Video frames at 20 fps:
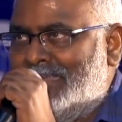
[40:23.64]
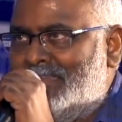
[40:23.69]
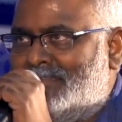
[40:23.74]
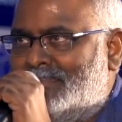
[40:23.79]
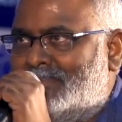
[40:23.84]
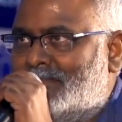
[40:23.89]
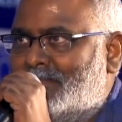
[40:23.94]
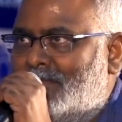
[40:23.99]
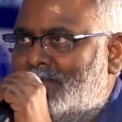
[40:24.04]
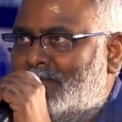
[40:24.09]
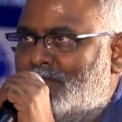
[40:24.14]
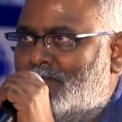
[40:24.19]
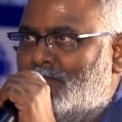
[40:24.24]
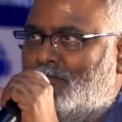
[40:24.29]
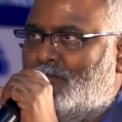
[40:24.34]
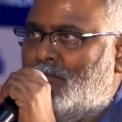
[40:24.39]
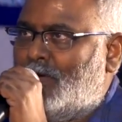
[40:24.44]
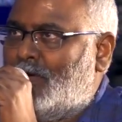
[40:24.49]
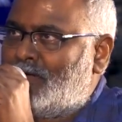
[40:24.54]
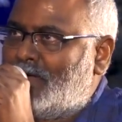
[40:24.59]
guess
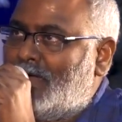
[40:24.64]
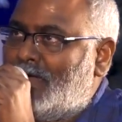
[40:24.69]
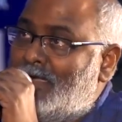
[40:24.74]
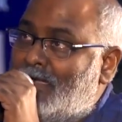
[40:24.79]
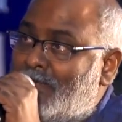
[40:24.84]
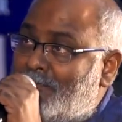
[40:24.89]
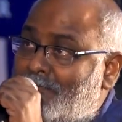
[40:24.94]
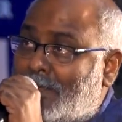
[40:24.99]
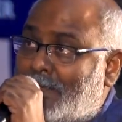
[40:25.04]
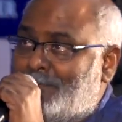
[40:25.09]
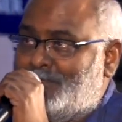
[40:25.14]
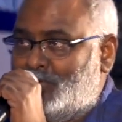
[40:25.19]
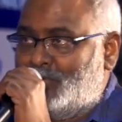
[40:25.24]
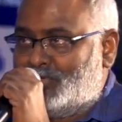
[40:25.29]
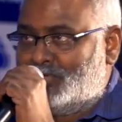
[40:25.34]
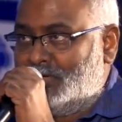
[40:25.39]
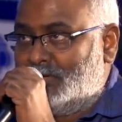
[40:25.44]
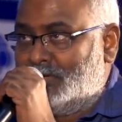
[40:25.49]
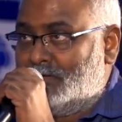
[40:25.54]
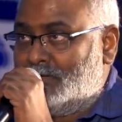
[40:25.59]
what kind of
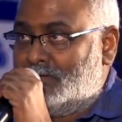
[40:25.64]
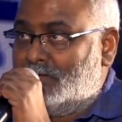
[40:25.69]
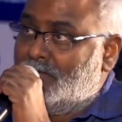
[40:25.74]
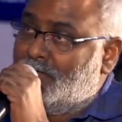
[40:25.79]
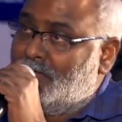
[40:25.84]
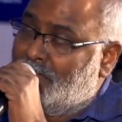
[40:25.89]
obsession